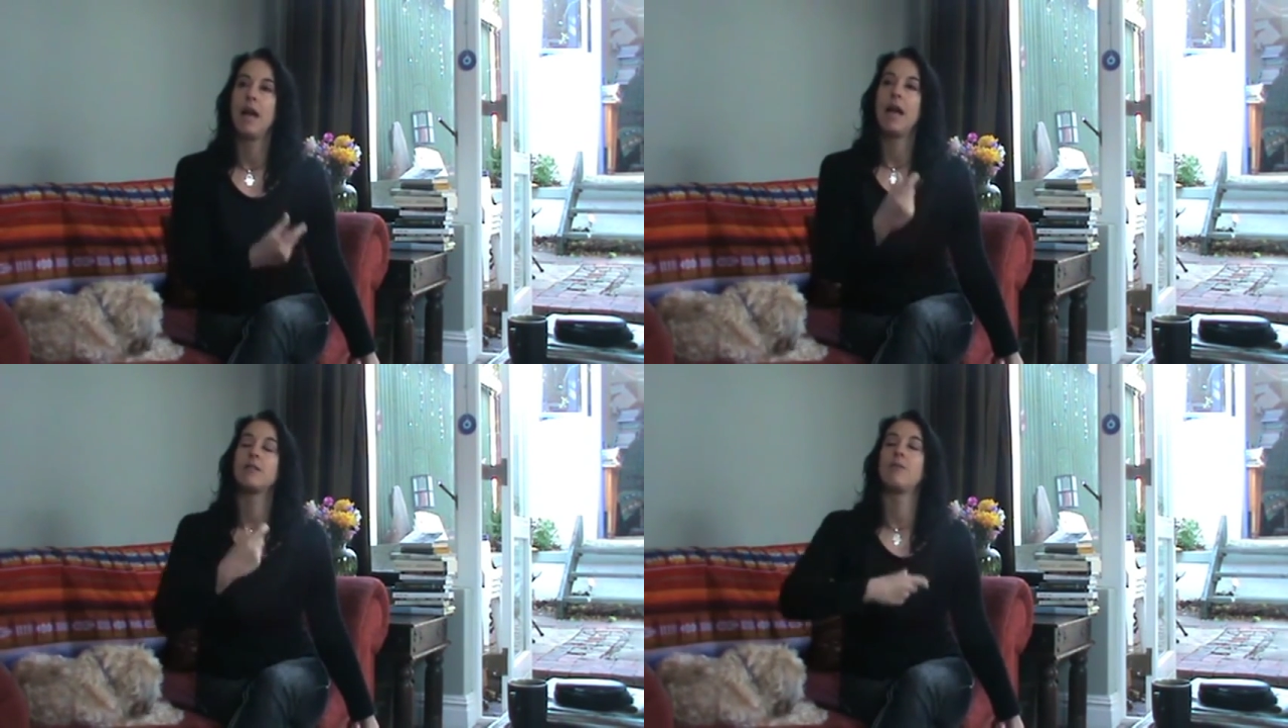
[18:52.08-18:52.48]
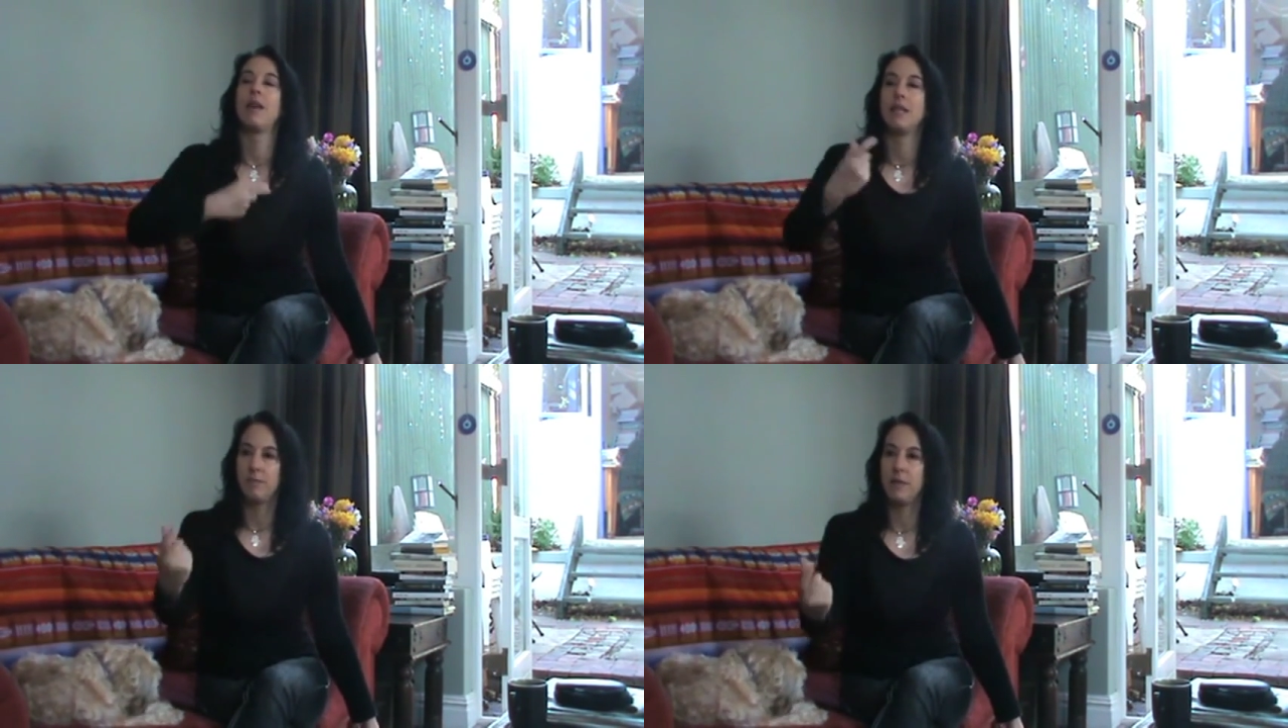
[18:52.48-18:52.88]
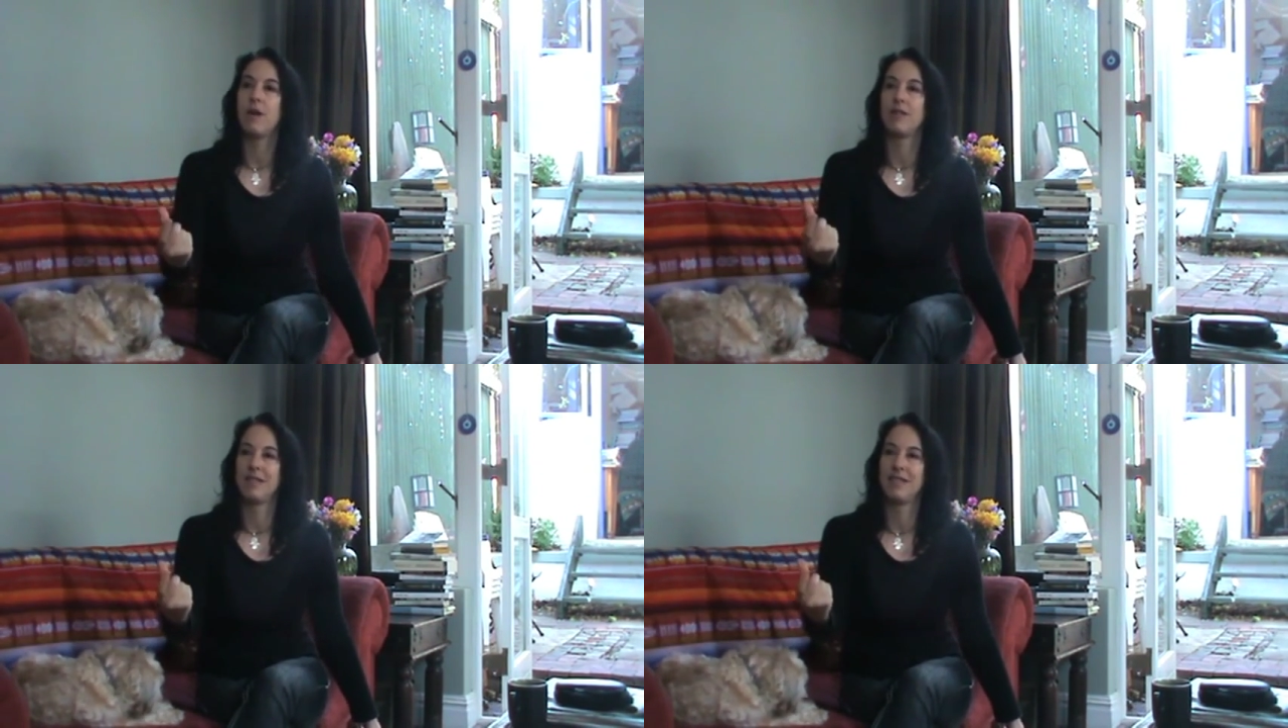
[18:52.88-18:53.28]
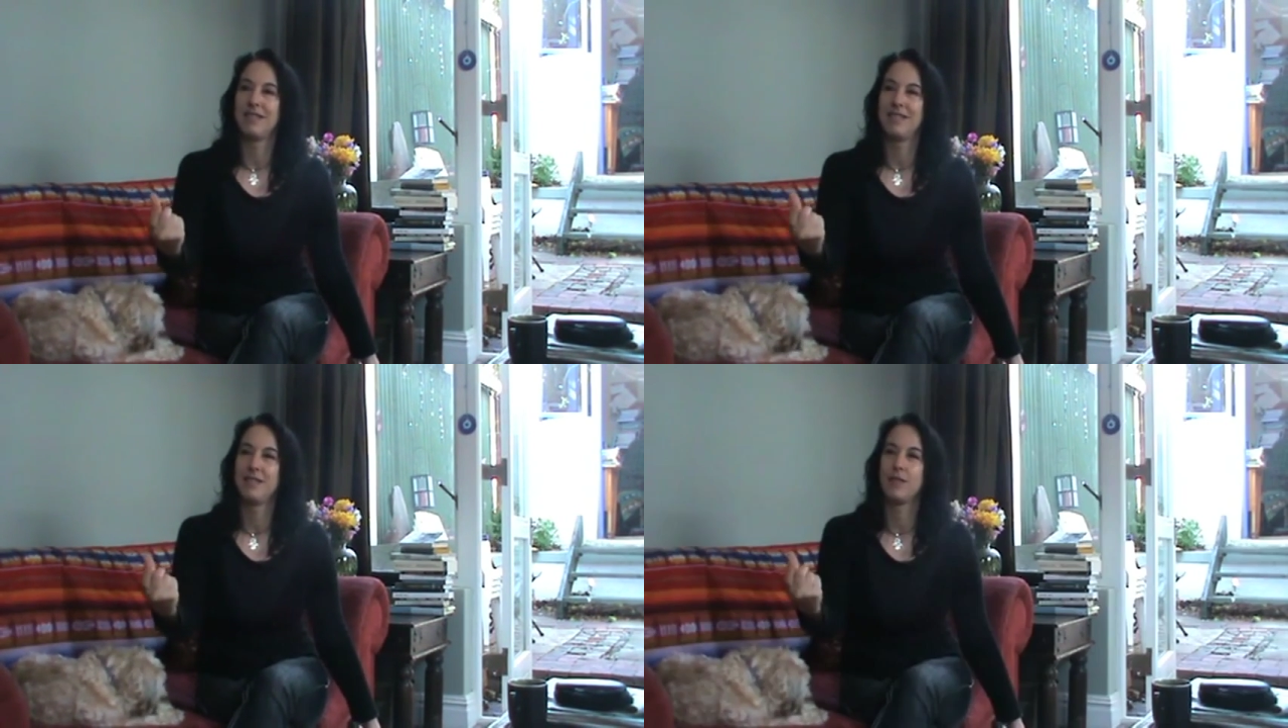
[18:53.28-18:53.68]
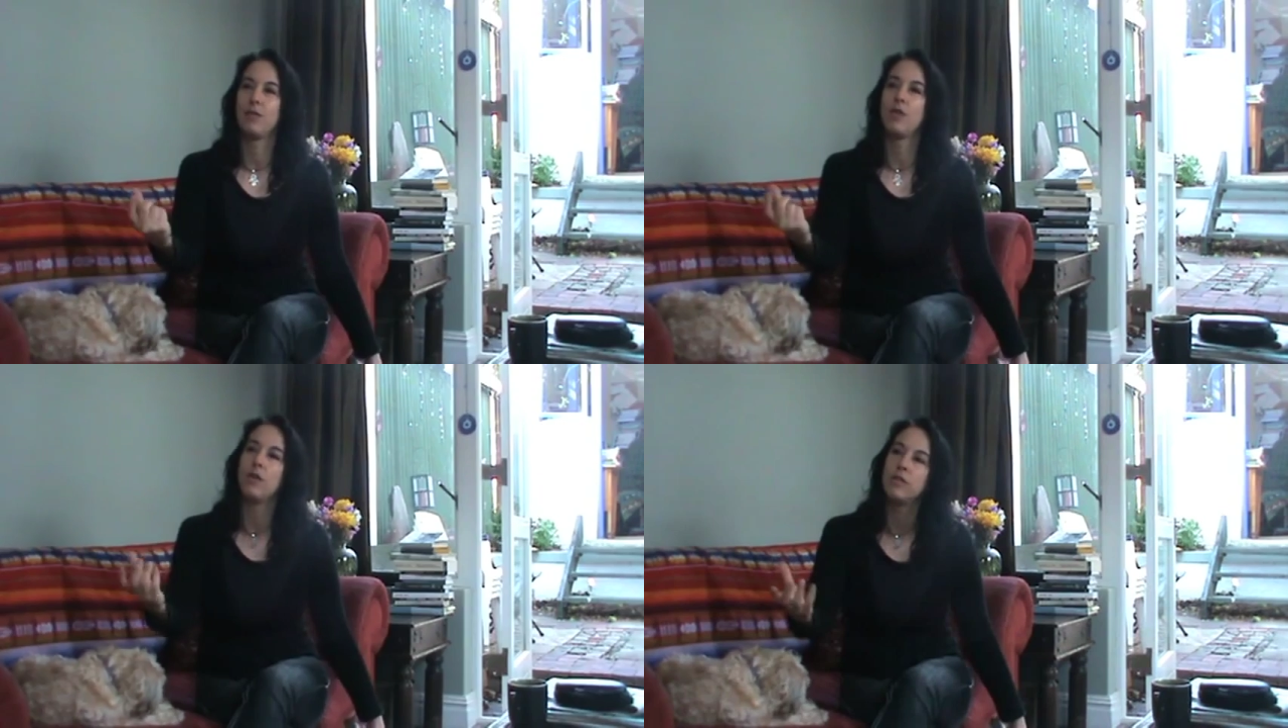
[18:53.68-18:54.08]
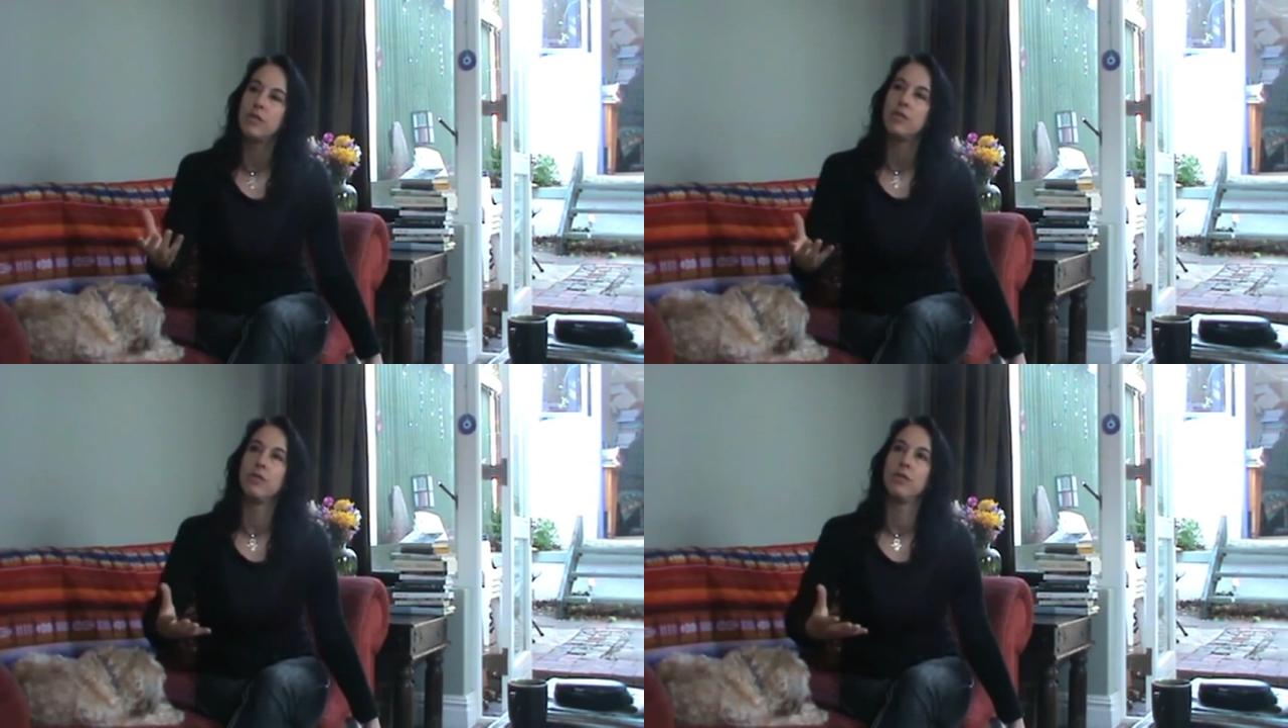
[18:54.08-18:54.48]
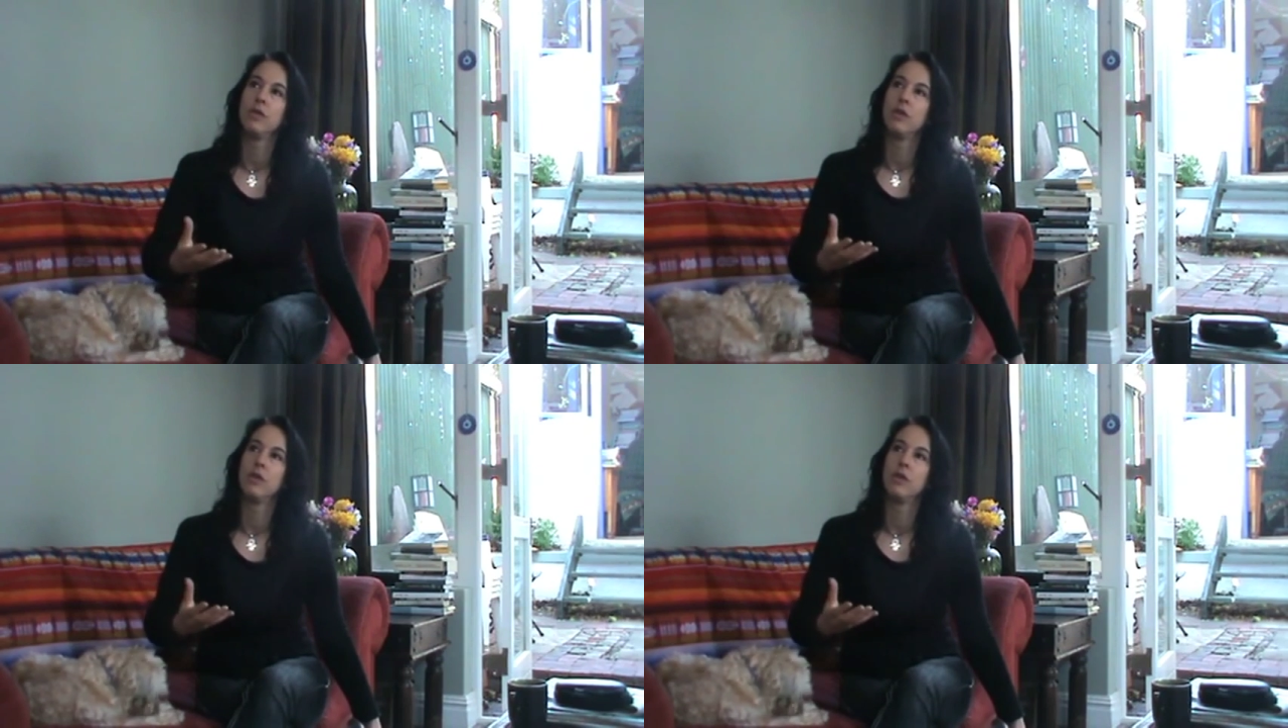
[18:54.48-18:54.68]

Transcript: as well as beyond it. So not to